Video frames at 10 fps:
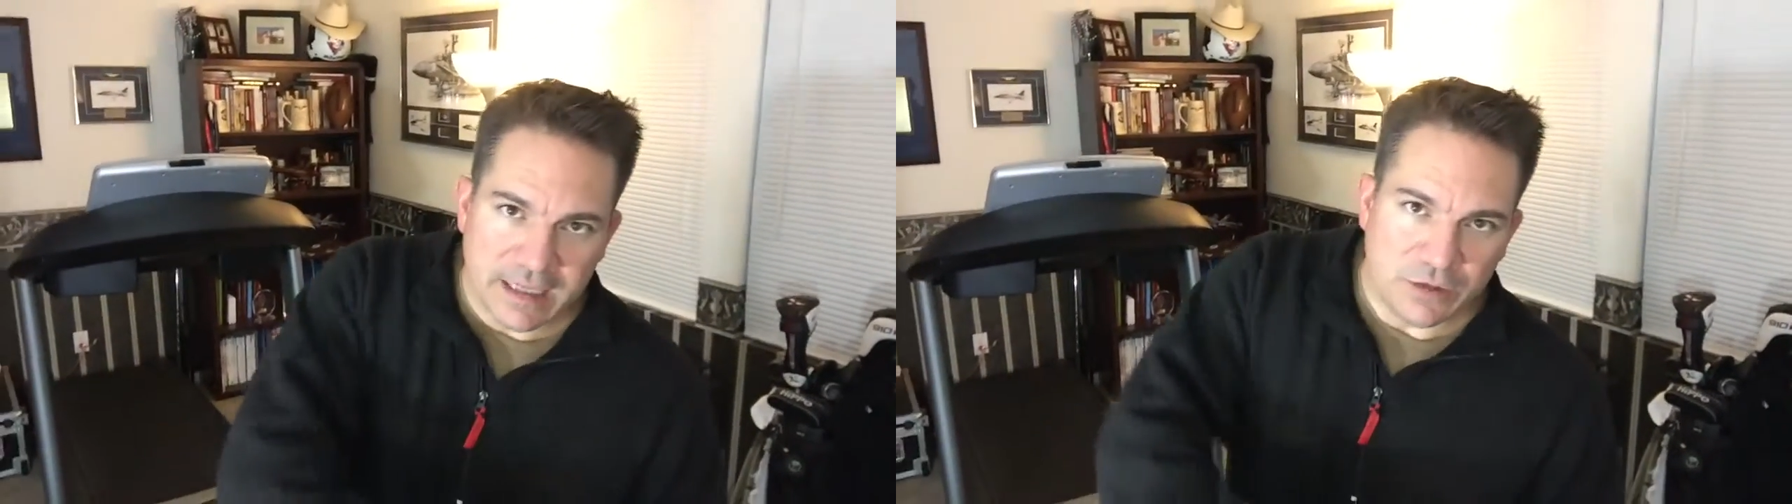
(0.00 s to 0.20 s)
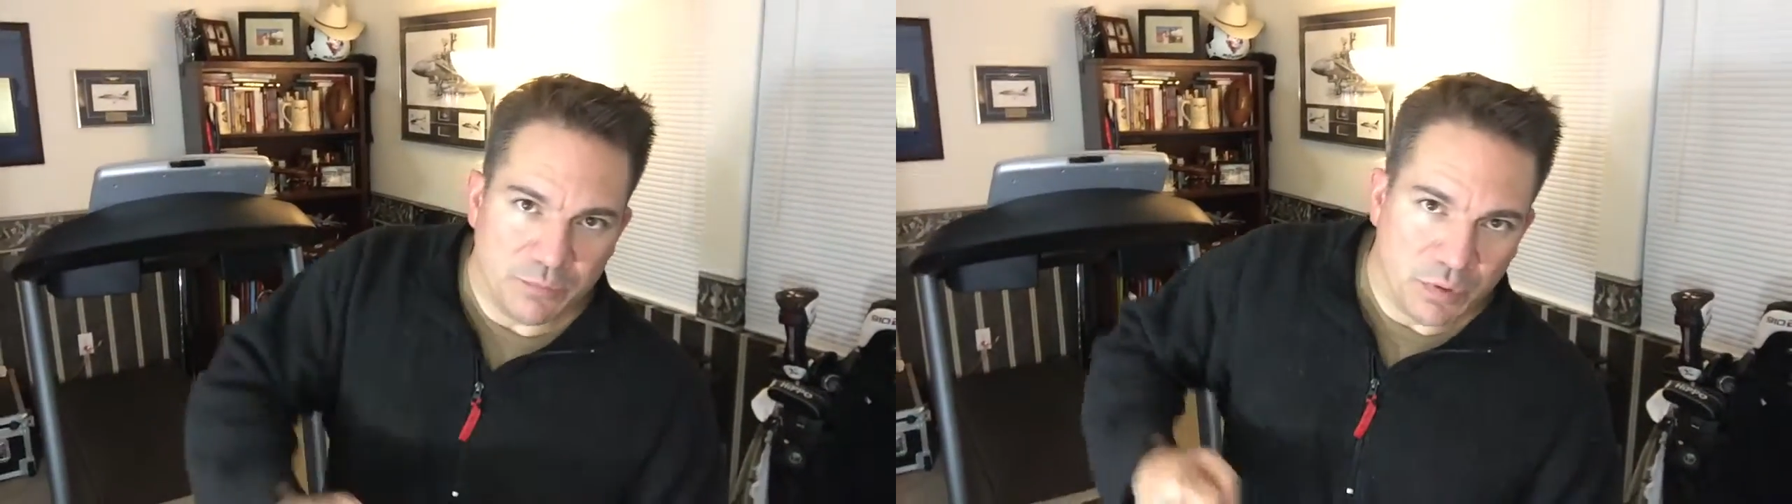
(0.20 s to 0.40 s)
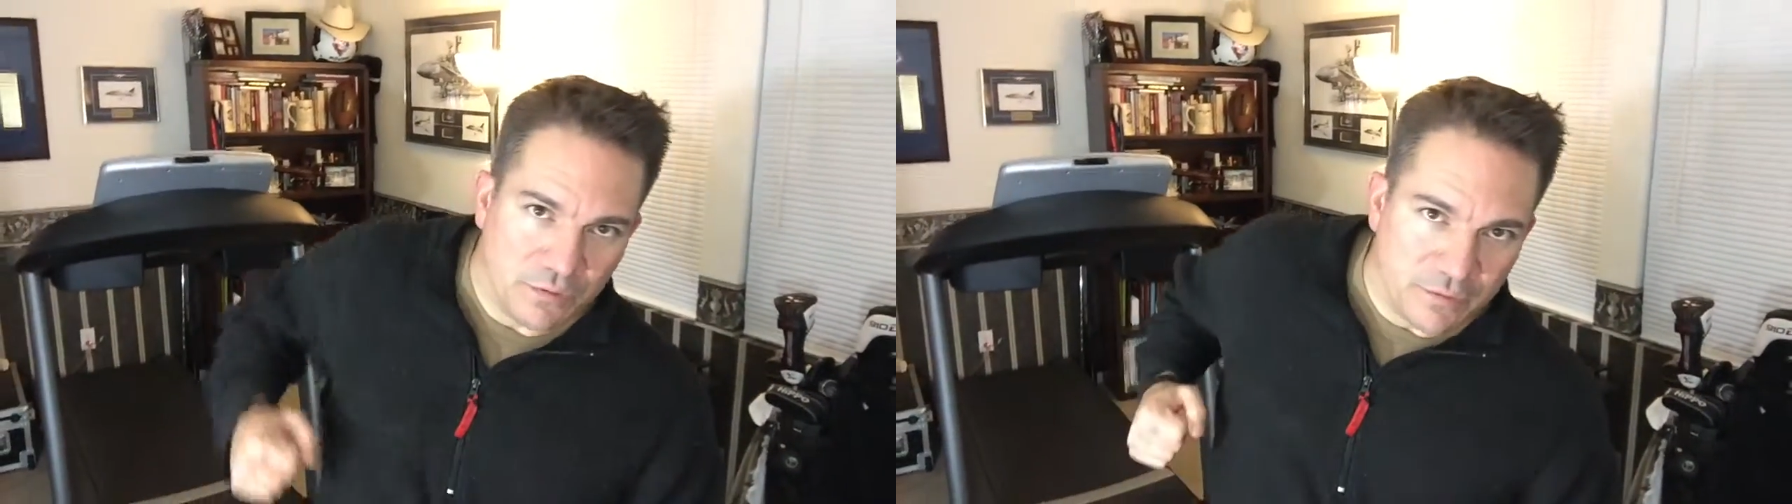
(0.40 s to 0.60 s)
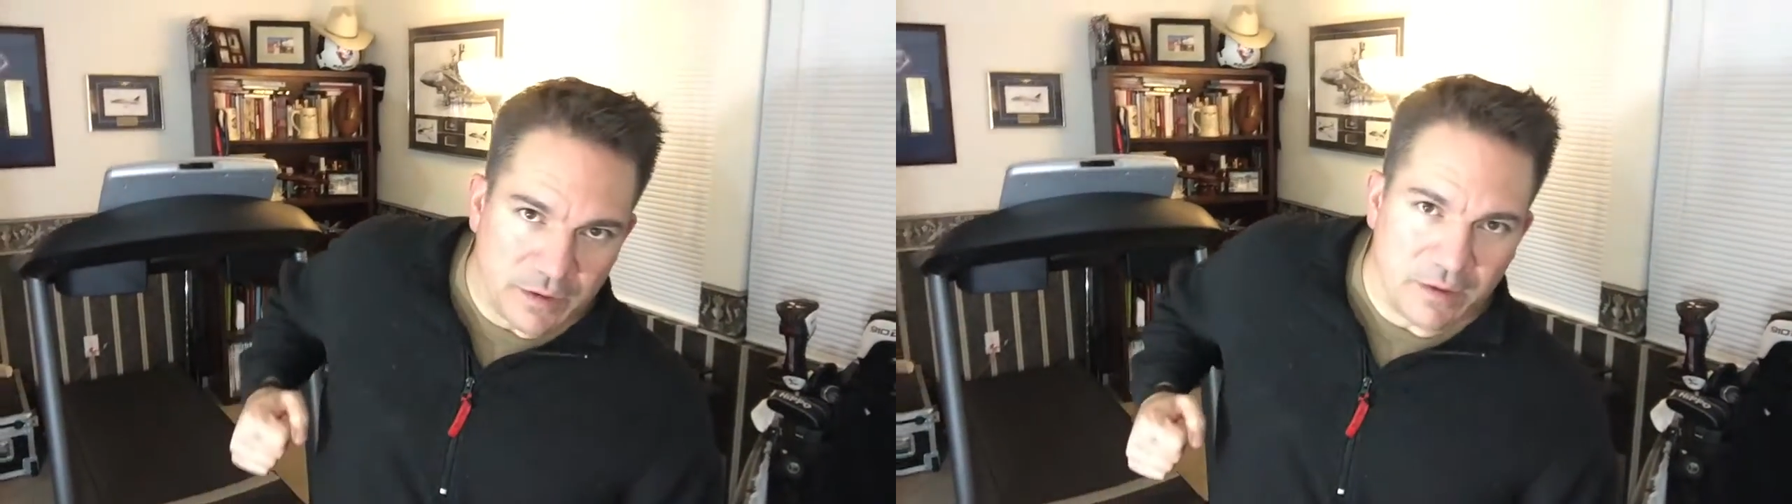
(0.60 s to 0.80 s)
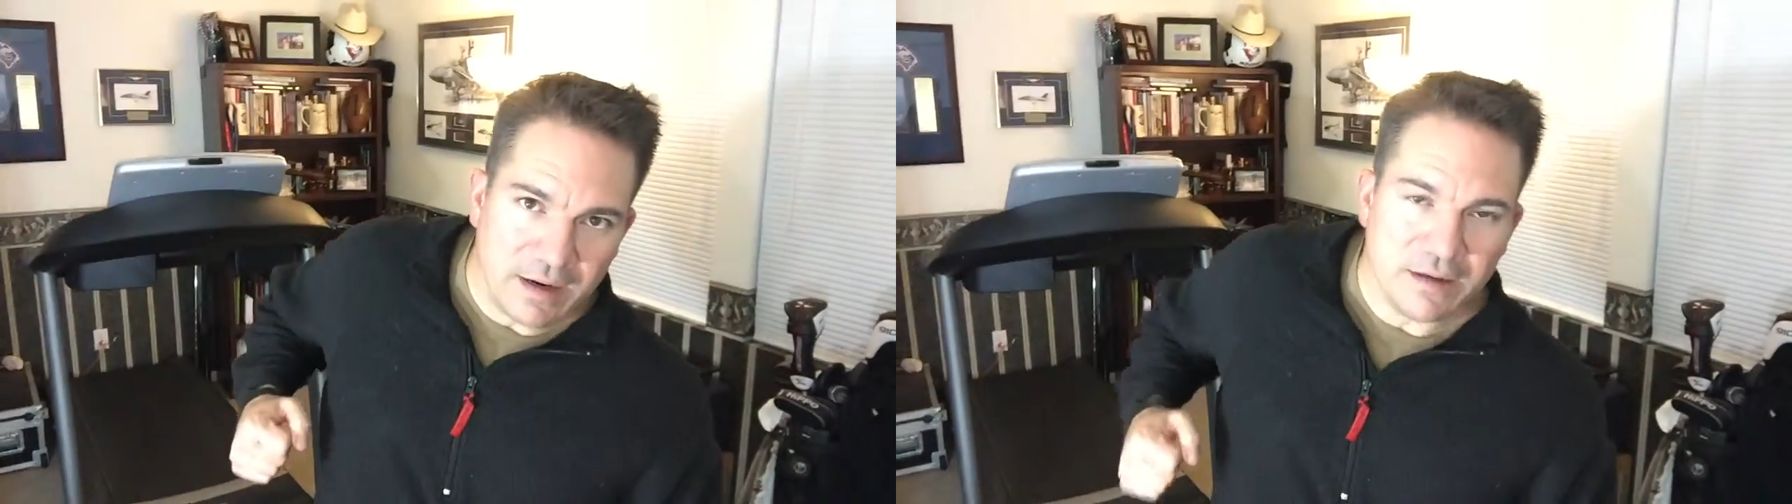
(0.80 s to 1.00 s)
and you pull from the
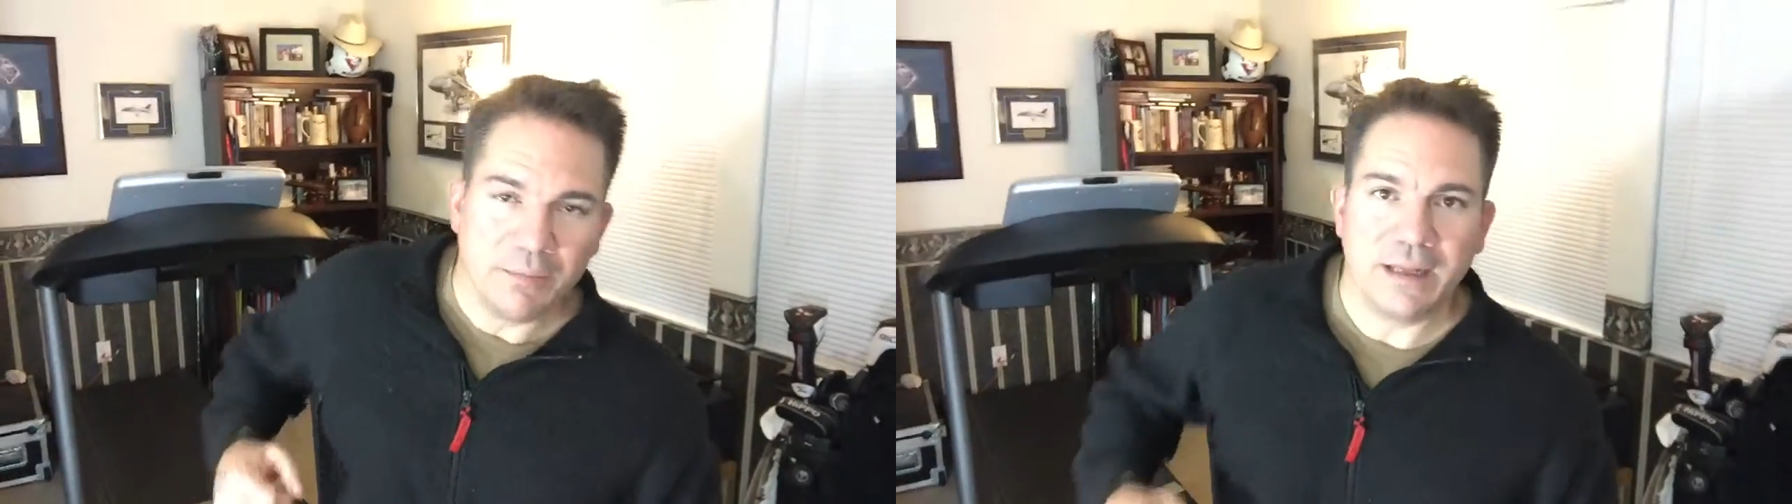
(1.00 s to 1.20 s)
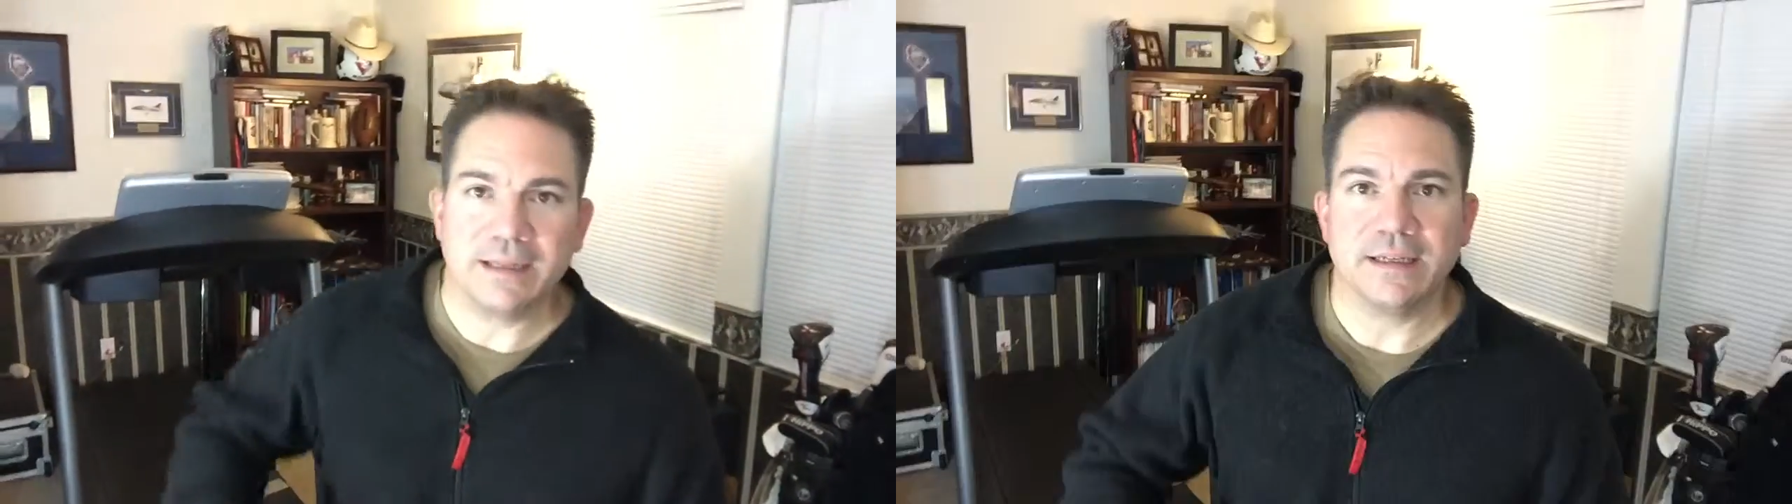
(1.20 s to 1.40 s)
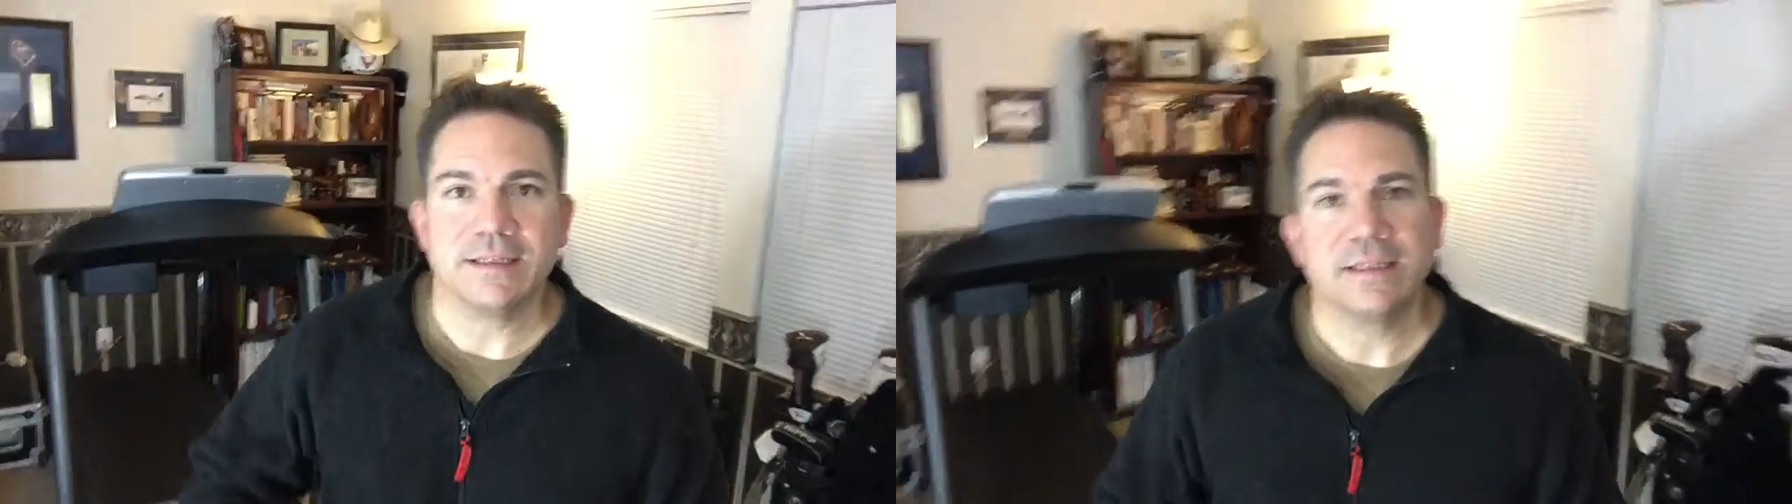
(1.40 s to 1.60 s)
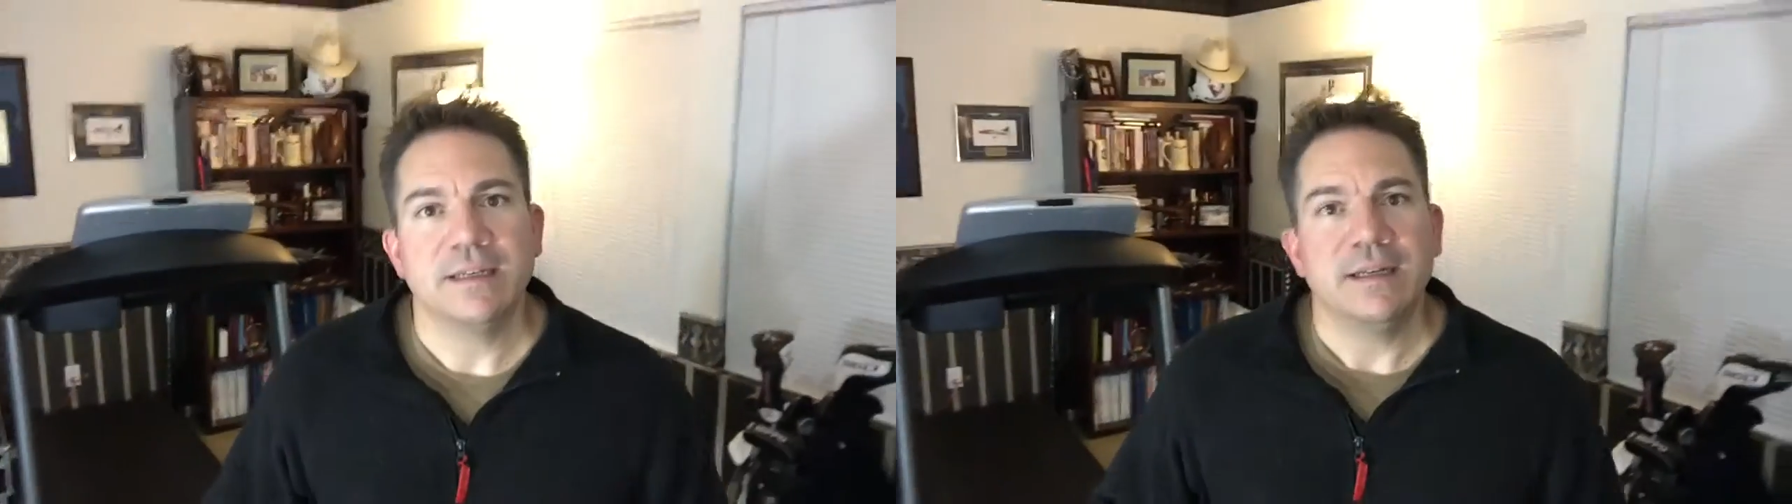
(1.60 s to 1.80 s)
ground up like this.